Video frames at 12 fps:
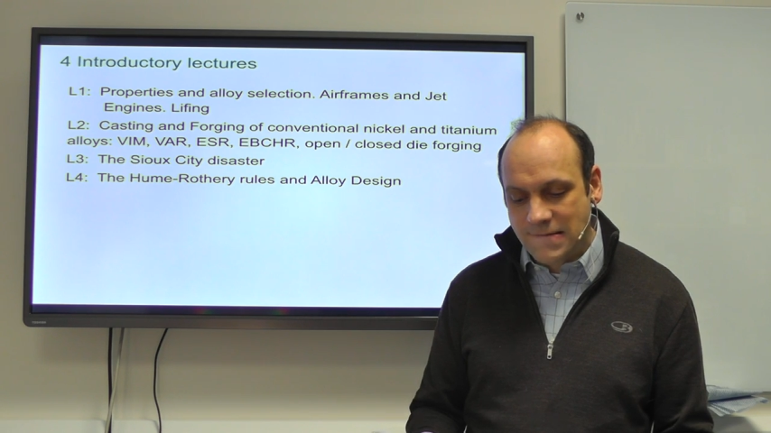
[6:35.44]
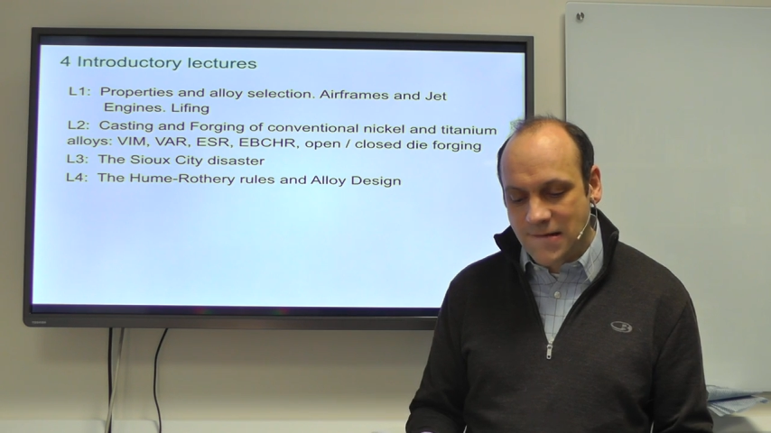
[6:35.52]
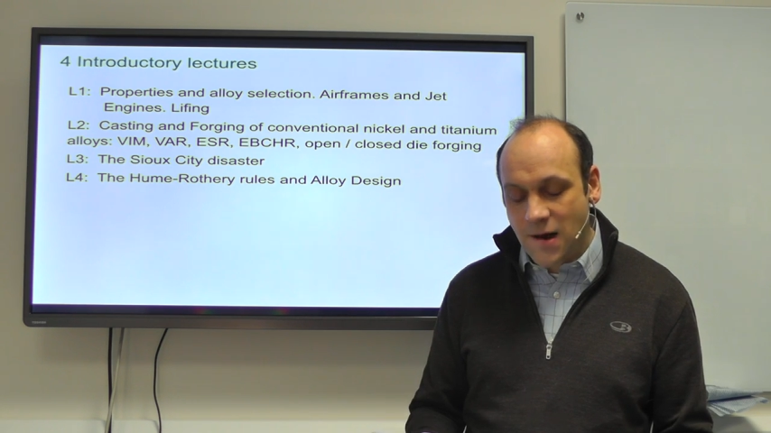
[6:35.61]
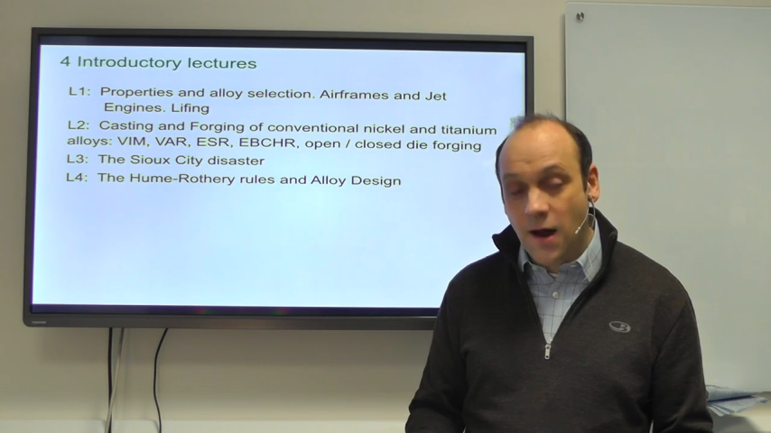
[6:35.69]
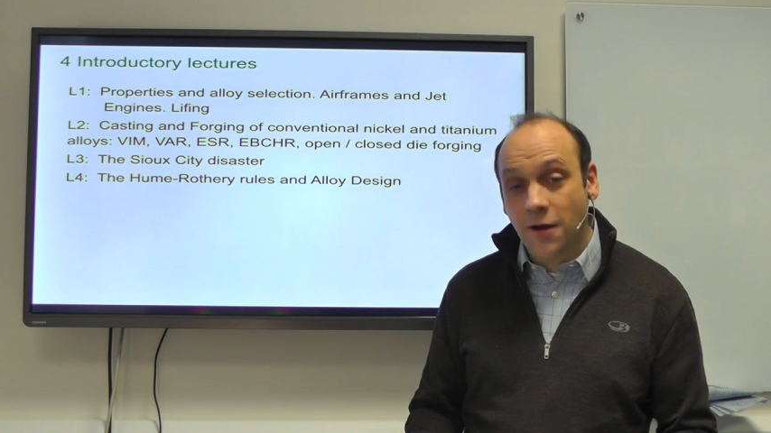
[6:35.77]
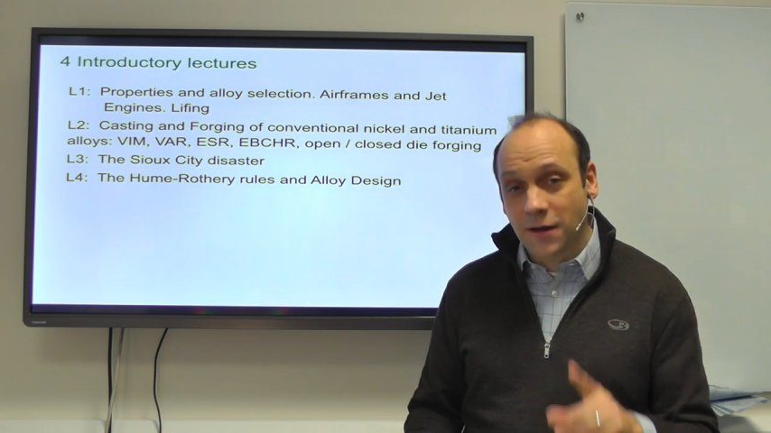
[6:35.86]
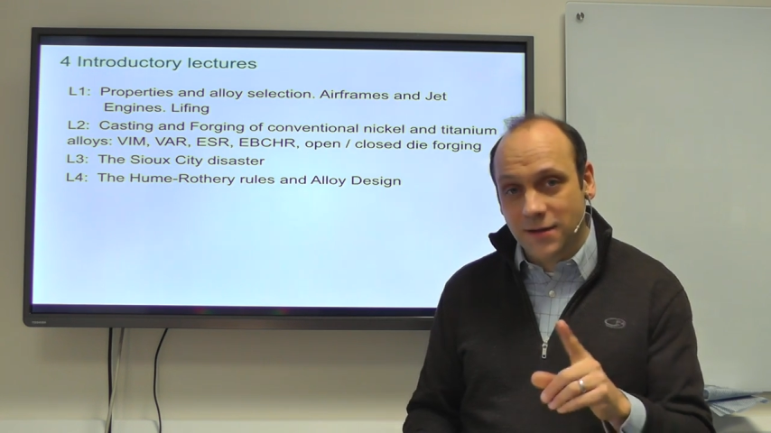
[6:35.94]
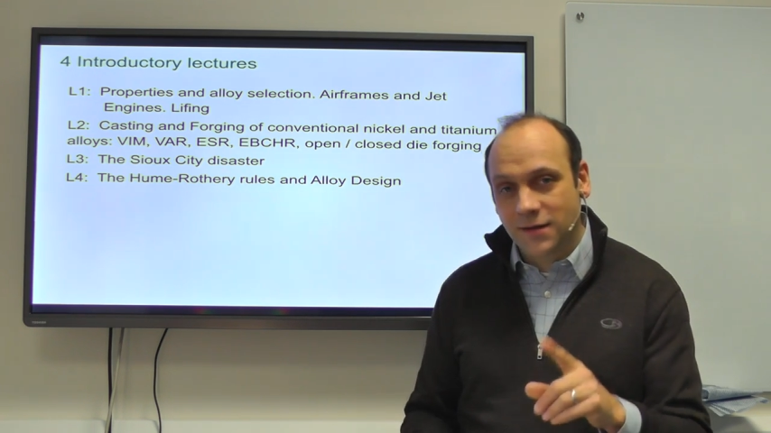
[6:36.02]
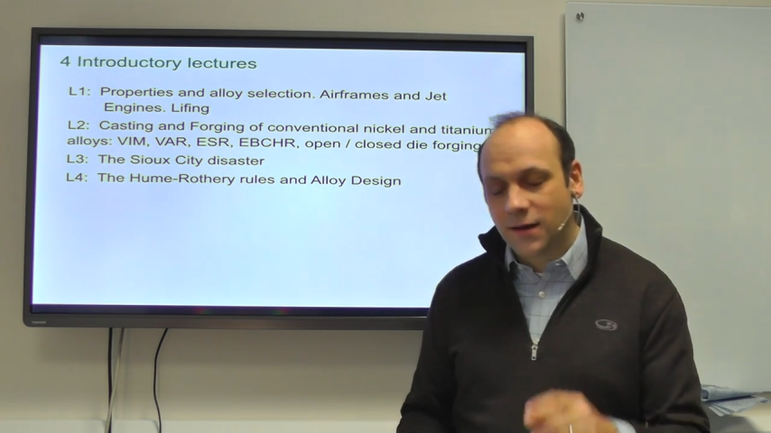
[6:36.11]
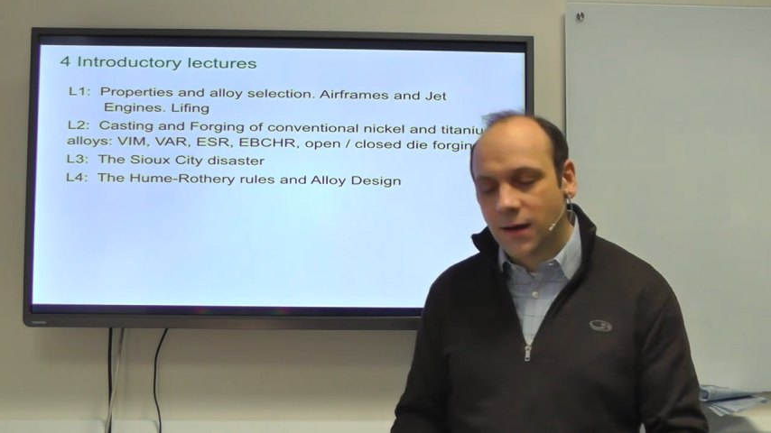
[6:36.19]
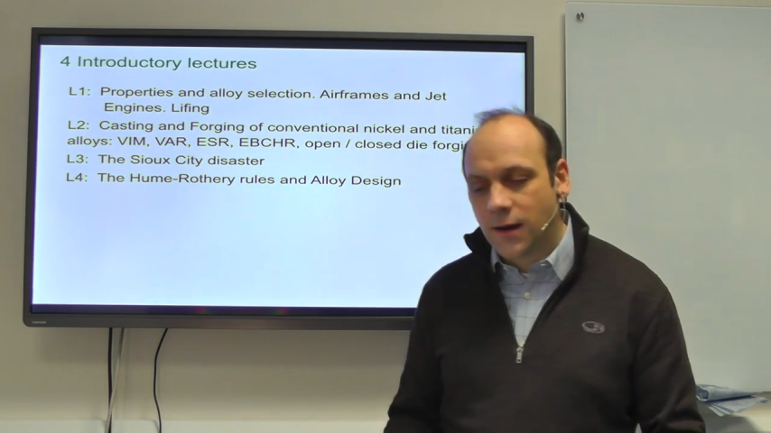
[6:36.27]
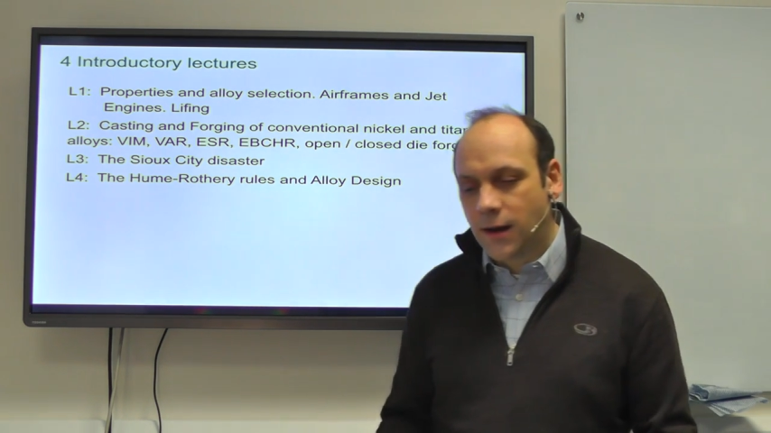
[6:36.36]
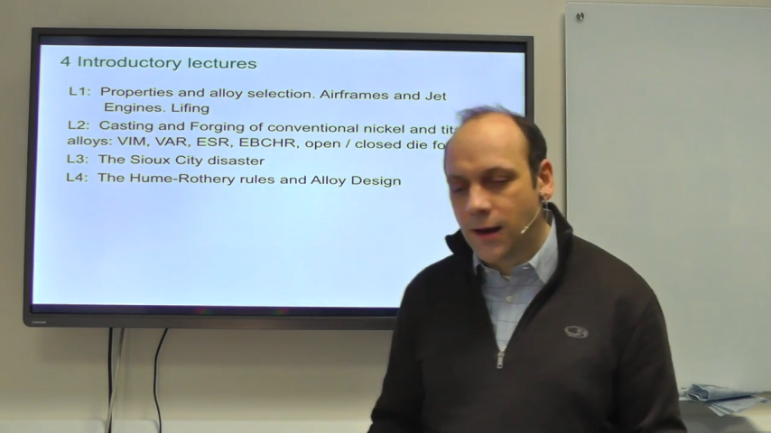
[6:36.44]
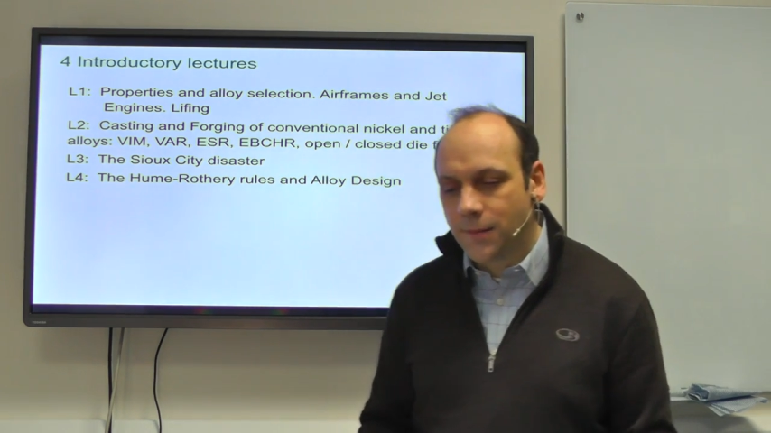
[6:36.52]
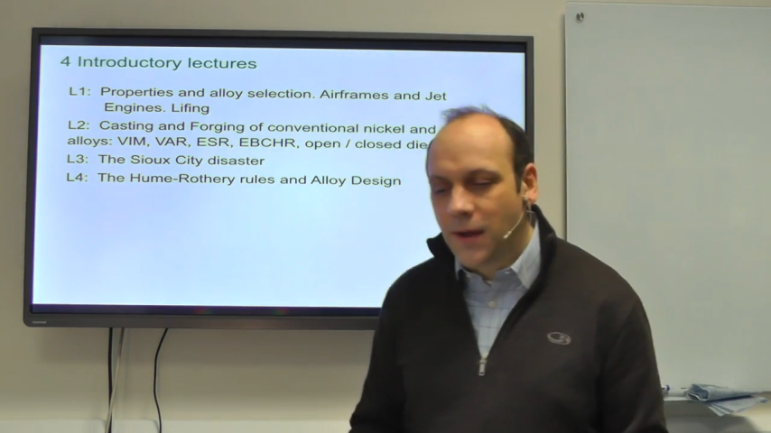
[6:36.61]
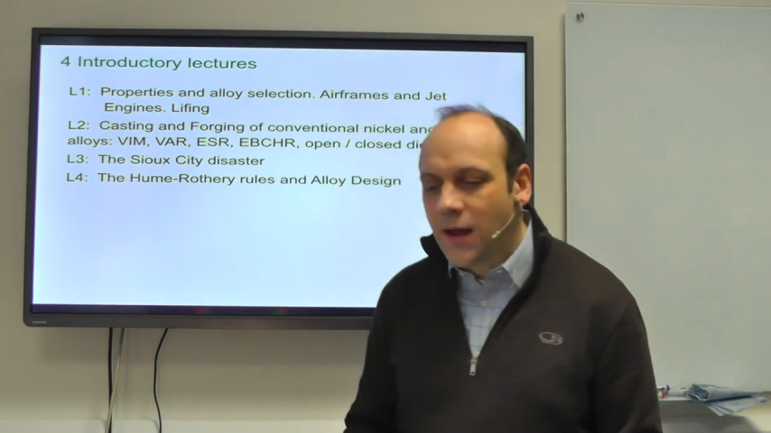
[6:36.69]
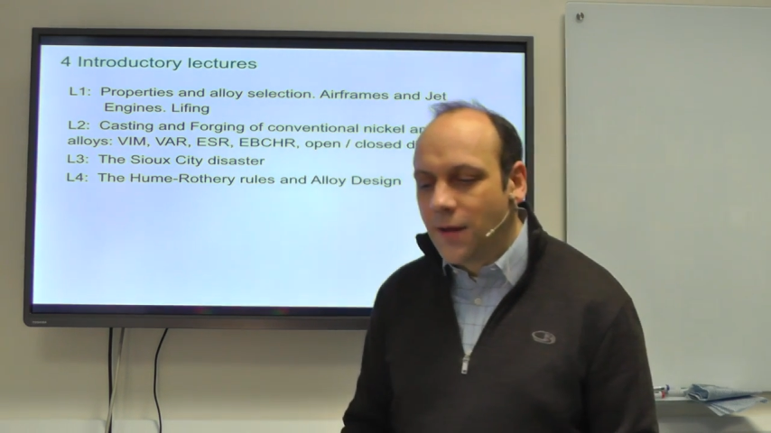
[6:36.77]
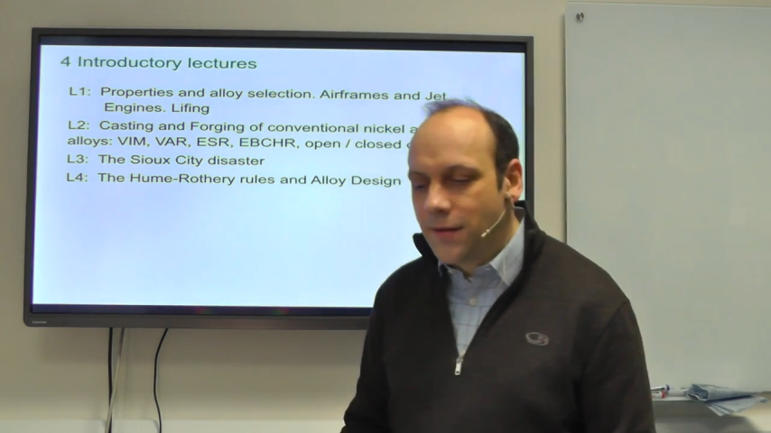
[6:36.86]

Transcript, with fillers: Uh, oh yes. Um,